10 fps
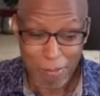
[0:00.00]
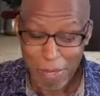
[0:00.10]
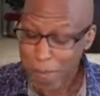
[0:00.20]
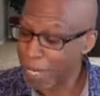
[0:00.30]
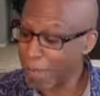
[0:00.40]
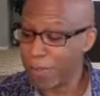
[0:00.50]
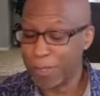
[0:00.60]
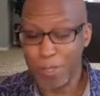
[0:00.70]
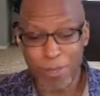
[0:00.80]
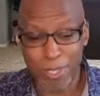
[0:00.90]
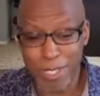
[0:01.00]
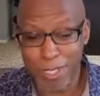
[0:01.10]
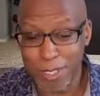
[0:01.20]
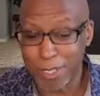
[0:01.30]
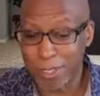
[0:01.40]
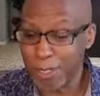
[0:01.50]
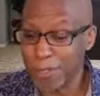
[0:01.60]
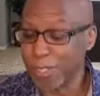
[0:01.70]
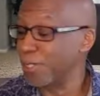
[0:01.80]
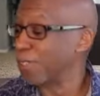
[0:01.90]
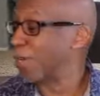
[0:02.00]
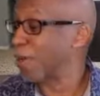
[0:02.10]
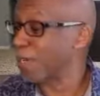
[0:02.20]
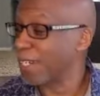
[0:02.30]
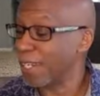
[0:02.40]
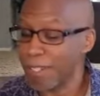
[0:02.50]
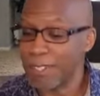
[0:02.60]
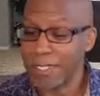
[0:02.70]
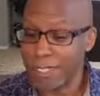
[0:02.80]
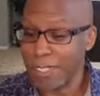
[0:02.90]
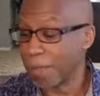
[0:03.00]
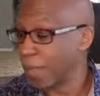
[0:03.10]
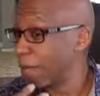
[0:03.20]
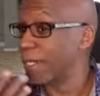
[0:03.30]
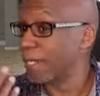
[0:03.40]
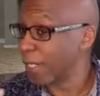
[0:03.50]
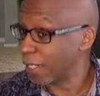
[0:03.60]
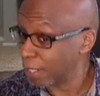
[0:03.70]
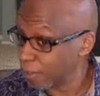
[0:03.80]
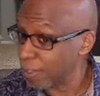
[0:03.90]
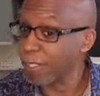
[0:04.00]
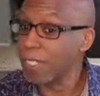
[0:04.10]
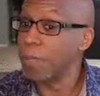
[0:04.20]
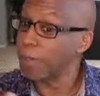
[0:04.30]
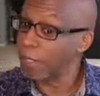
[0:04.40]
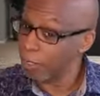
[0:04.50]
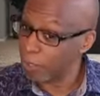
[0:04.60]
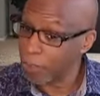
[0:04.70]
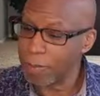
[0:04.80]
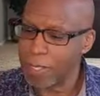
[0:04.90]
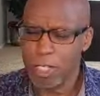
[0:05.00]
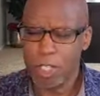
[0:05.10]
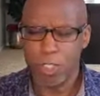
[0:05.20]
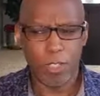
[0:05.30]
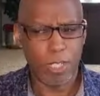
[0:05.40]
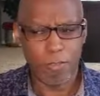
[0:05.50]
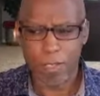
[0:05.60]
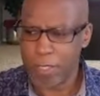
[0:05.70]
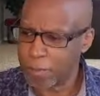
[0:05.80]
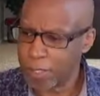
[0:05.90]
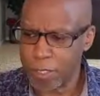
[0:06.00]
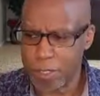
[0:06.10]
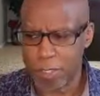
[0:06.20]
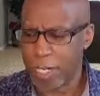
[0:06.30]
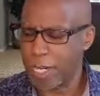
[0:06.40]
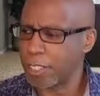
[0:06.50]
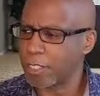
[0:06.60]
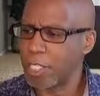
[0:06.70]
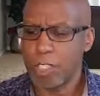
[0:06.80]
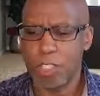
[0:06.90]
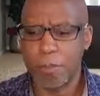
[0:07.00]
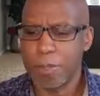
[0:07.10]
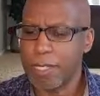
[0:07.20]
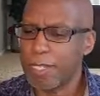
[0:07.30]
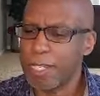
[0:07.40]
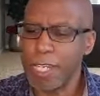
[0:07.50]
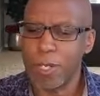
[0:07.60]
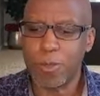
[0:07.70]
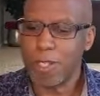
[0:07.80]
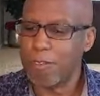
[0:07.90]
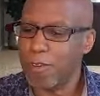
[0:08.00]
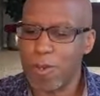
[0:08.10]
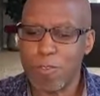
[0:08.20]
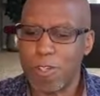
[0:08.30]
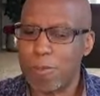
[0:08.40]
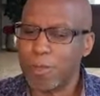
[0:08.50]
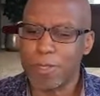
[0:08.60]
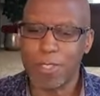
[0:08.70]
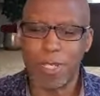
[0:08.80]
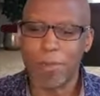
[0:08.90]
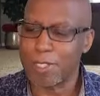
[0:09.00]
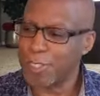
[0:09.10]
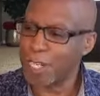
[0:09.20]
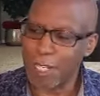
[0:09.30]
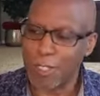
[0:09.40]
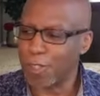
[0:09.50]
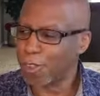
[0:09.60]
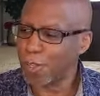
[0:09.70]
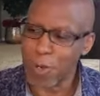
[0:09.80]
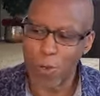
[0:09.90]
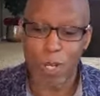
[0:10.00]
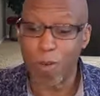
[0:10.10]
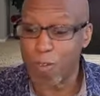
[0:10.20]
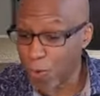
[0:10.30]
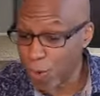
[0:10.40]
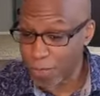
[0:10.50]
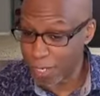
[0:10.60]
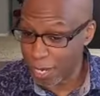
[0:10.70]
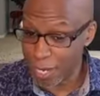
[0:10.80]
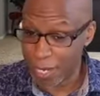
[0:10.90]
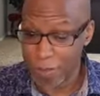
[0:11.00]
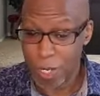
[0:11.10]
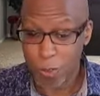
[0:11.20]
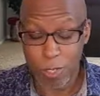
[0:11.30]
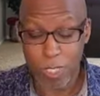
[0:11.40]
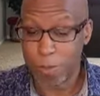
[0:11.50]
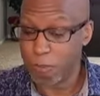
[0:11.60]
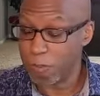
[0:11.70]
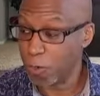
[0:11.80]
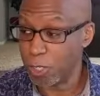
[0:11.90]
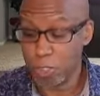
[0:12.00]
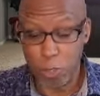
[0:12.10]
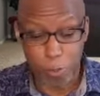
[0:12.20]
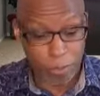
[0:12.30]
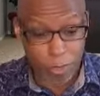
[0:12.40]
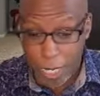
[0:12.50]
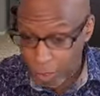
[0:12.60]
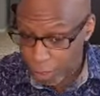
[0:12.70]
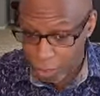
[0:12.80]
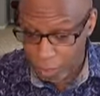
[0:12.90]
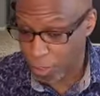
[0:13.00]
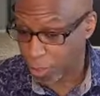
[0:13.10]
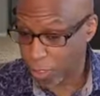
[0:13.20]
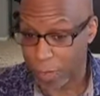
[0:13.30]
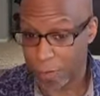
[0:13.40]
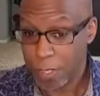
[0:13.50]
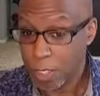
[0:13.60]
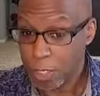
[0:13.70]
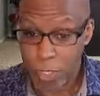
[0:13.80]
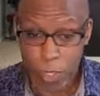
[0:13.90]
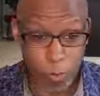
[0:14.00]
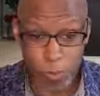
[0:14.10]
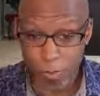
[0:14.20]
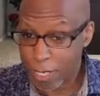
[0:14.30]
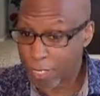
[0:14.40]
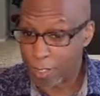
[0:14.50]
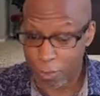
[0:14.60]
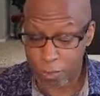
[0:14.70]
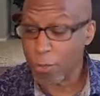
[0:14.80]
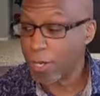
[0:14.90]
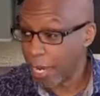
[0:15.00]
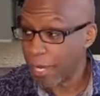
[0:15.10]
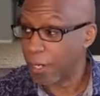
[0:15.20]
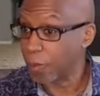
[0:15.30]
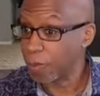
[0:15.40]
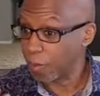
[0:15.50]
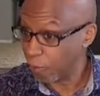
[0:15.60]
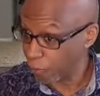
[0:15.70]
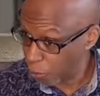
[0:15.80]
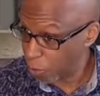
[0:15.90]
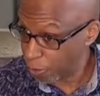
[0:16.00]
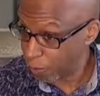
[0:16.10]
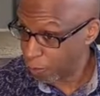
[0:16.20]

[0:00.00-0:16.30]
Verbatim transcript: That's people right. do things to you and you turn in the other cheek. Maybe not literally, but you know what I mean. You're giving them another chance. You're being equally vulnerable to them a second, a third, and a fourth time time. Whereas before, you protected yourself. You were ready to throw down before.